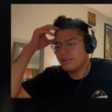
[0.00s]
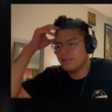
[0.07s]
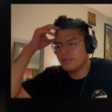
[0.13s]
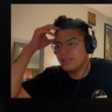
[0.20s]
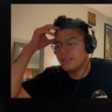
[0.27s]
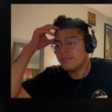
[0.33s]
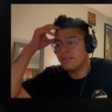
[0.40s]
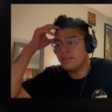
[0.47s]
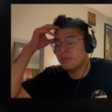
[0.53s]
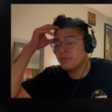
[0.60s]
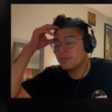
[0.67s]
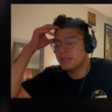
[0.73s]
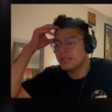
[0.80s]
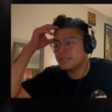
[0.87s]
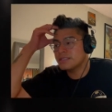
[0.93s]
If he
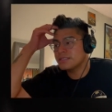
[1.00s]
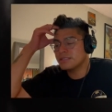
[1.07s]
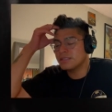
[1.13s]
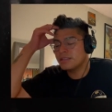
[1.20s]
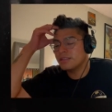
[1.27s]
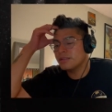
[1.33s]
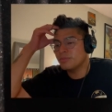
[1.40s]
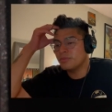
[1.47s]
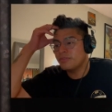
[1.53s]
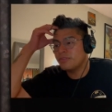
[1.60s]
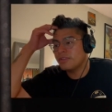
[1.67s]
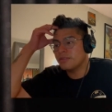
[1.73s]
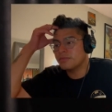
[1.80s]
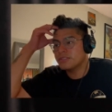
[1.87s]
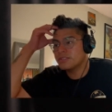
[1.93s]
releases another
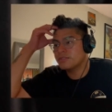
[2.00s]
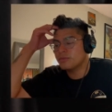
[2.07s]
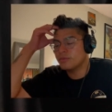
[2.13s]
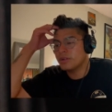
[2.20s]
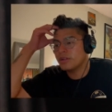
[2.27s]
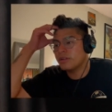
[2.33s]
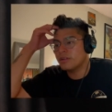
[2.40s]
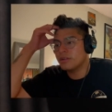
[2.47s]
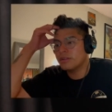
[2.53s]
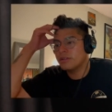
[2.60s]
movie, I swear,